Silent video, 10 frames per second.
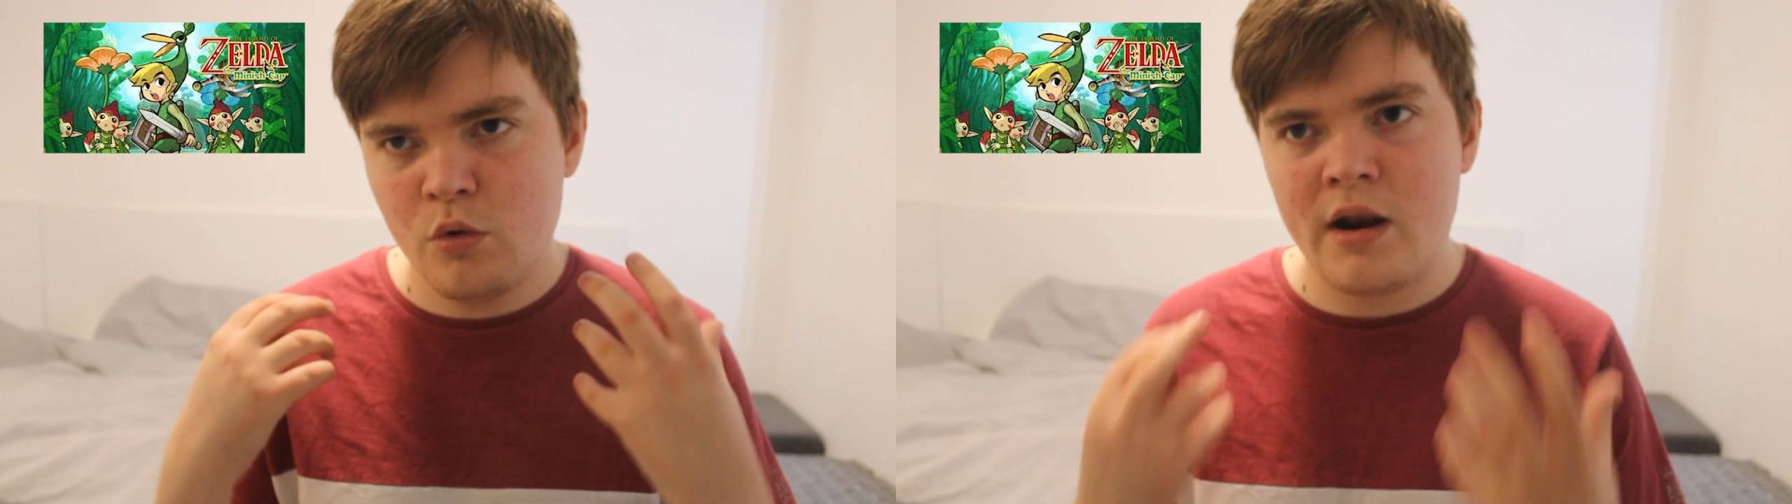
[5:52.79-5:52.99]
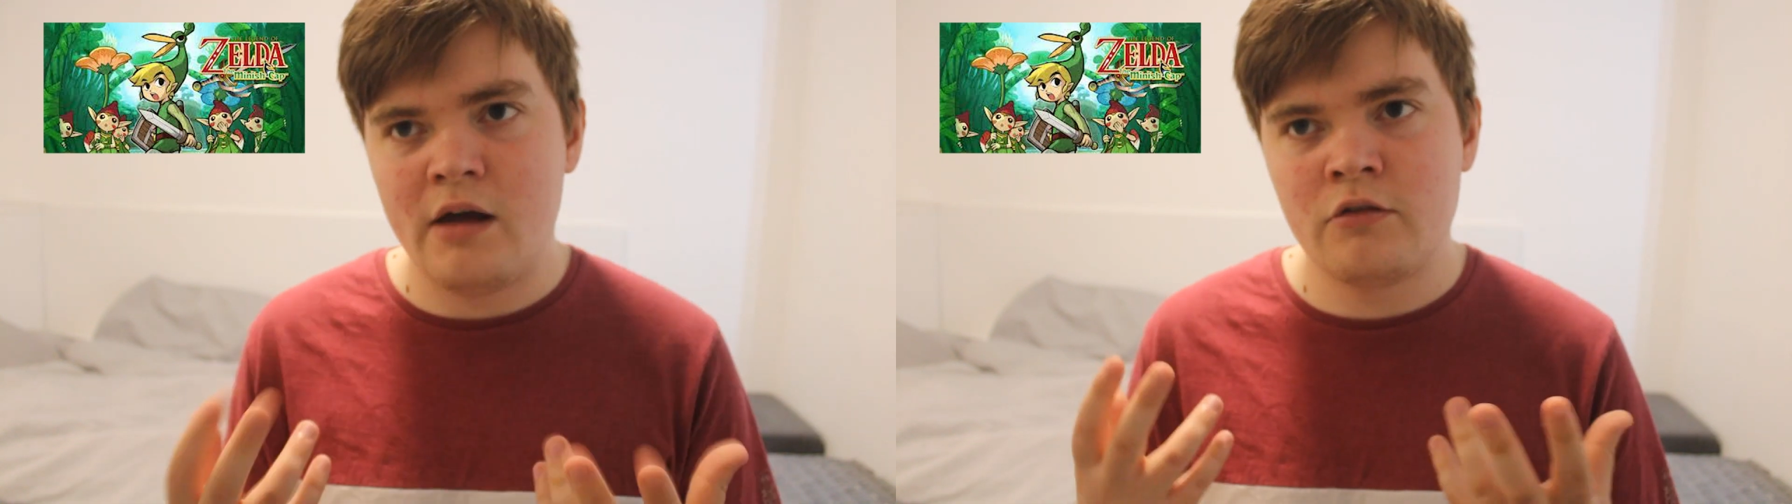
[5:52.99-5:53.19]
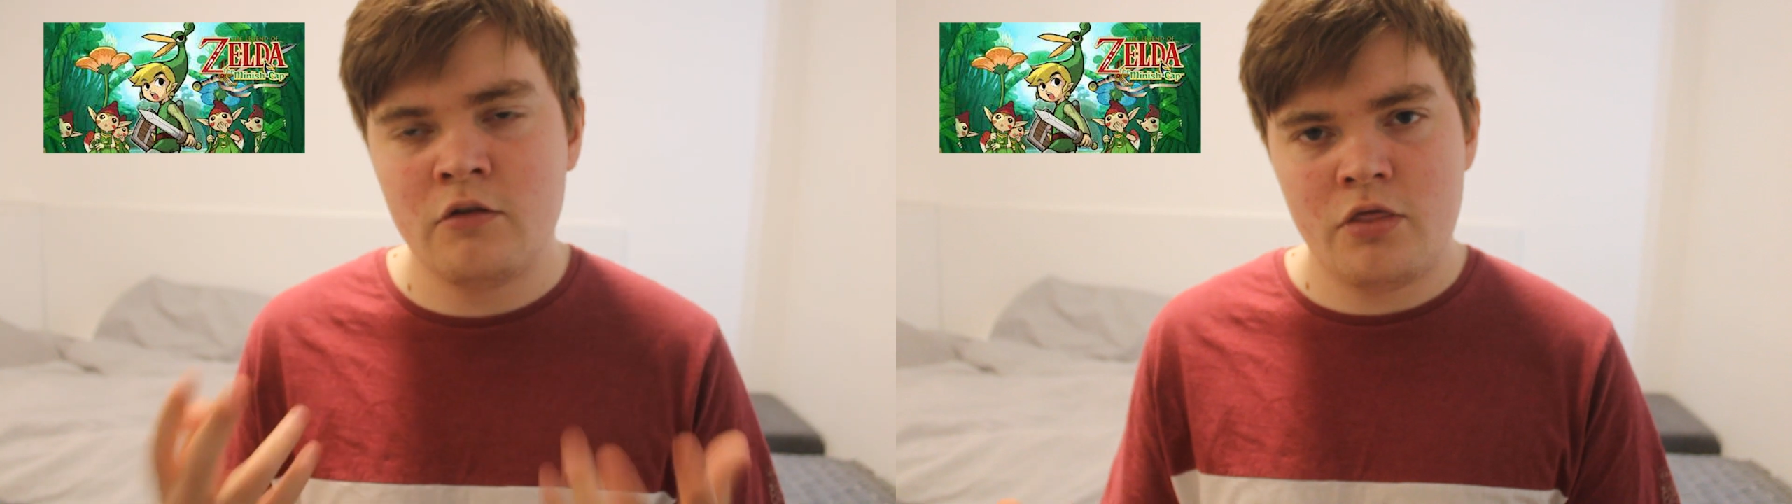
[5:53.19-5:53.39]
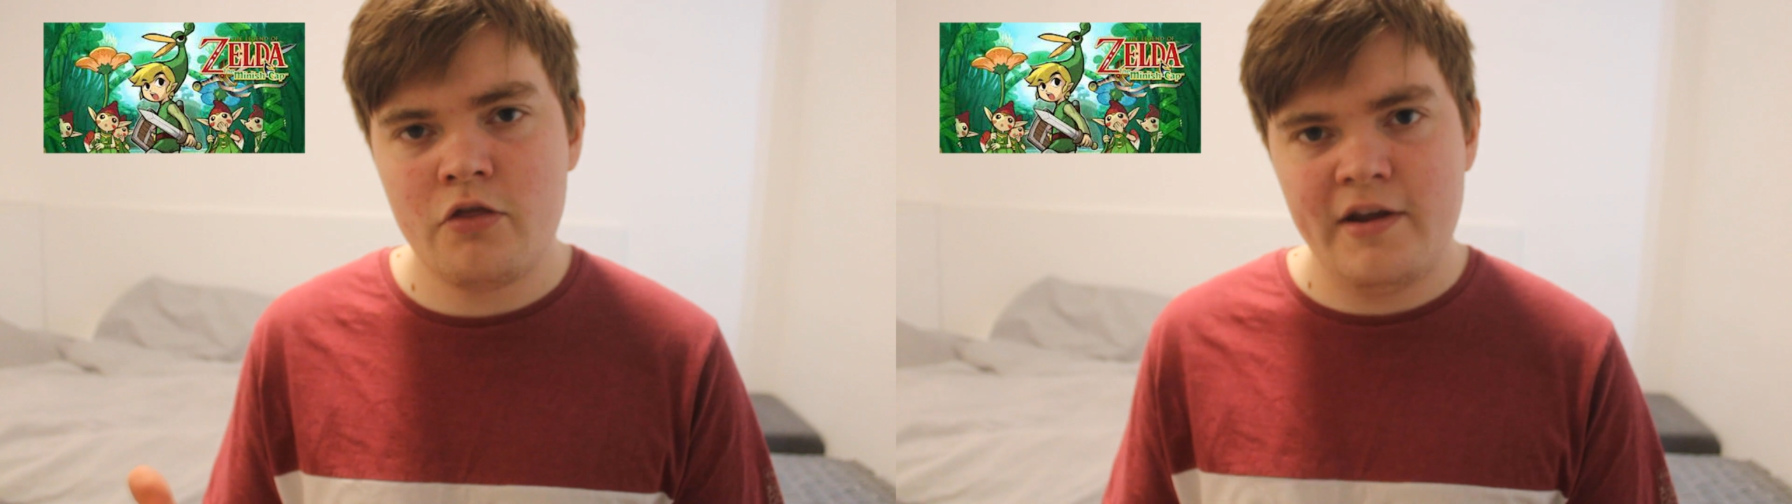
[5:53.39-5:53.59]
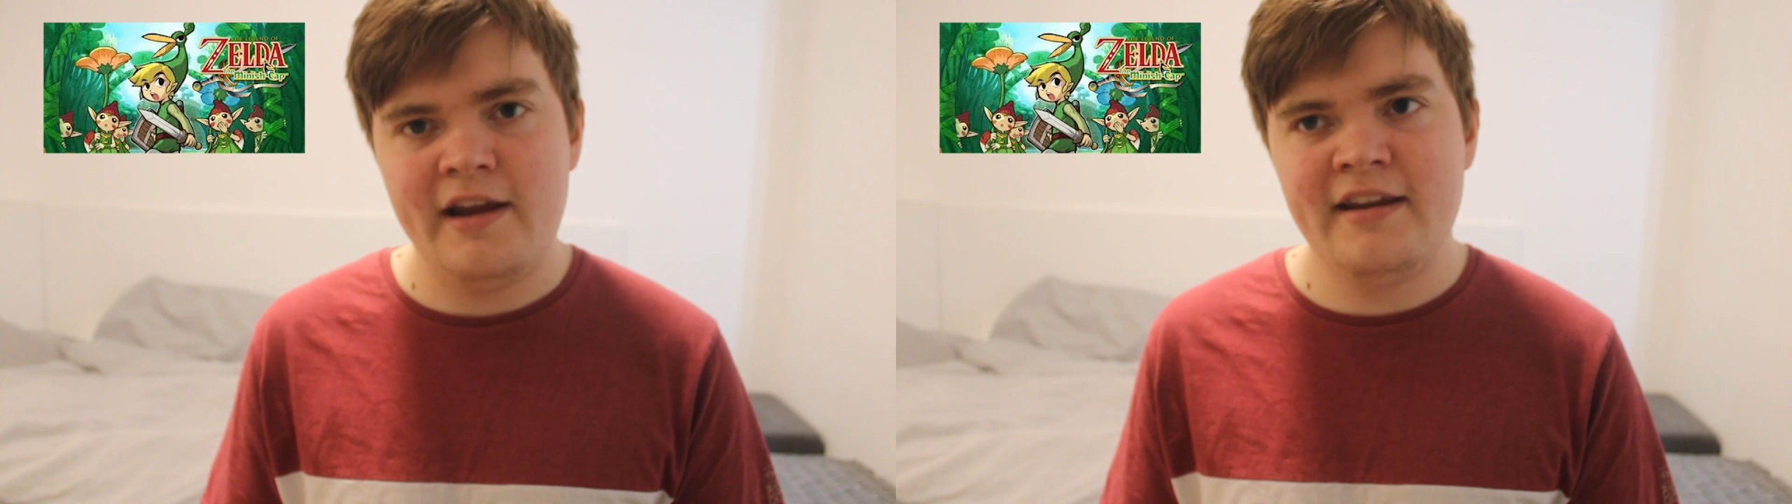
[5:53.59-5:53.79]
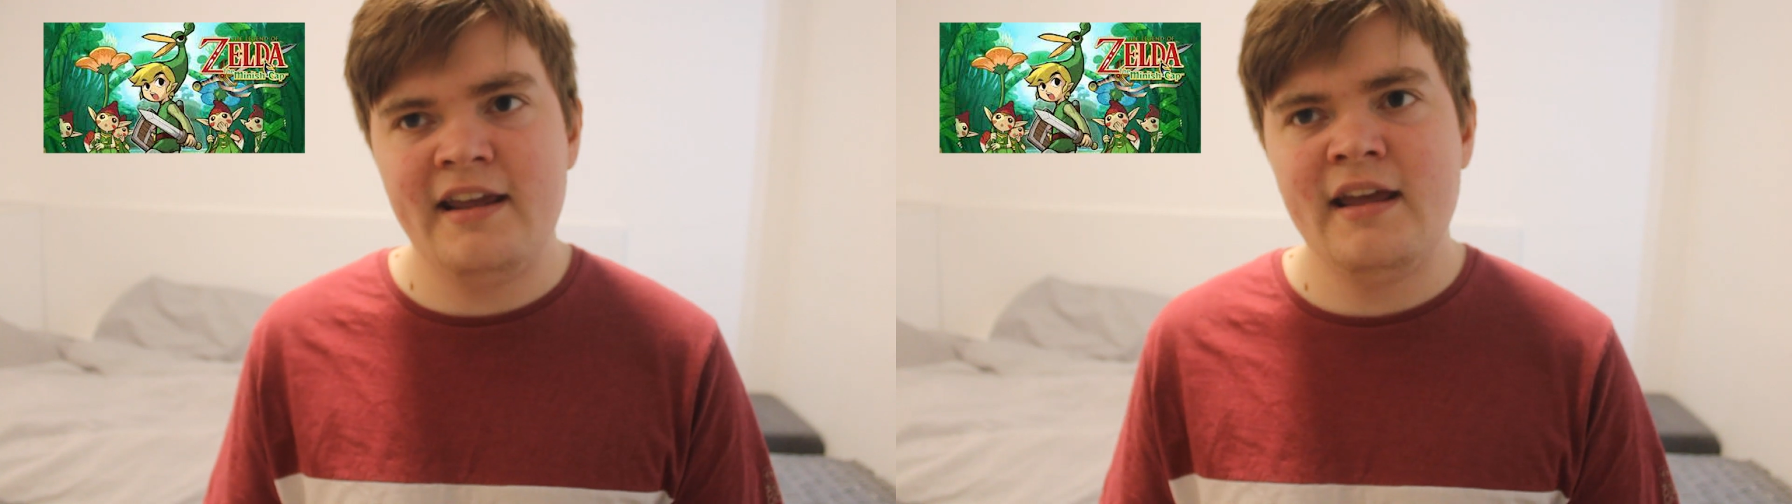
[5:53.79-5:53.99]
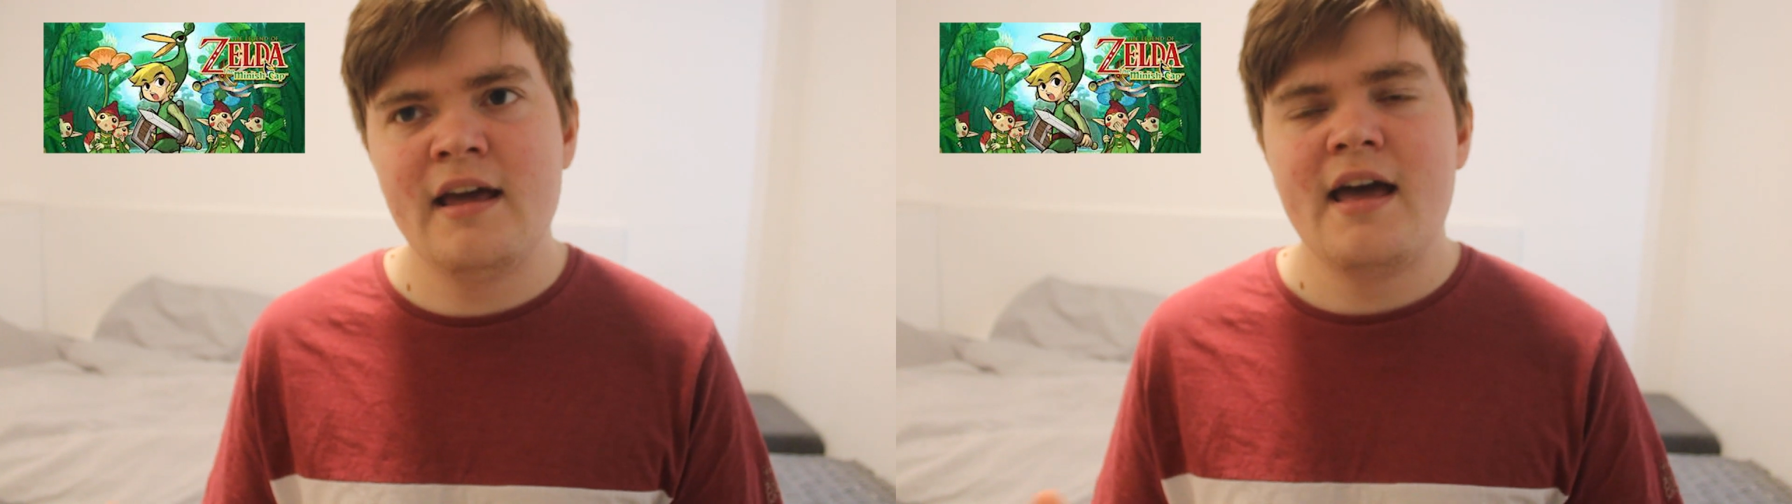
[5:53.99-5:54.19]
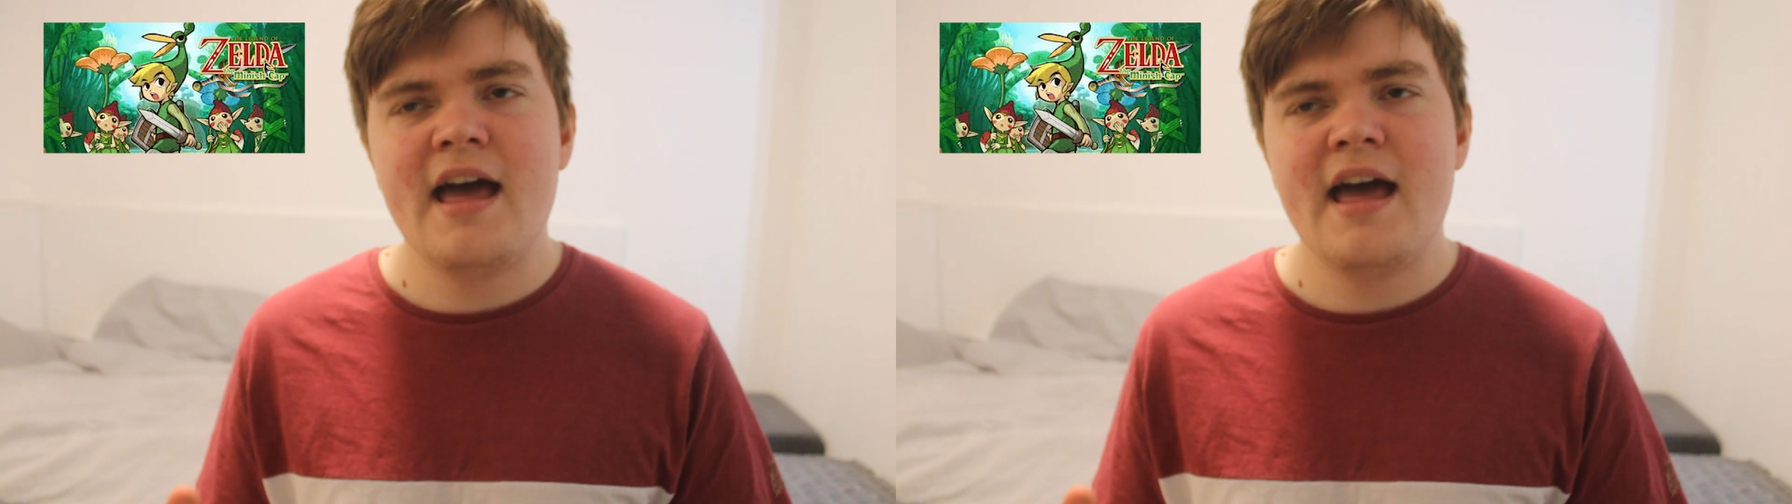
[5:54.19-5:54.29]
all out in 3D,